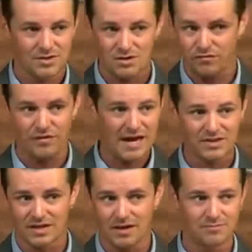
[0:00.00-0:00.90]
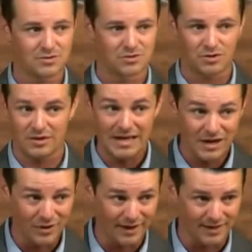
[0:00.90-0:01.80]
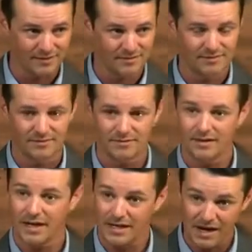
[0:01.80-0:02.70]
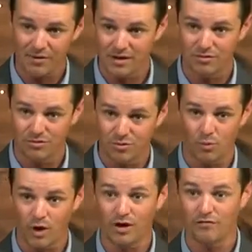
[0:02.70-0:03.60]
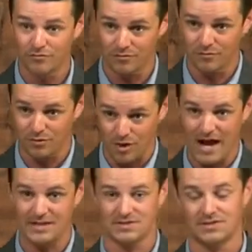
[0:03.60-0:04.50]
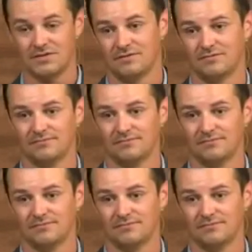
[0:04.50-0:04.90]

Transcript: So faith comes through hearing, and hearing through the word of Christ.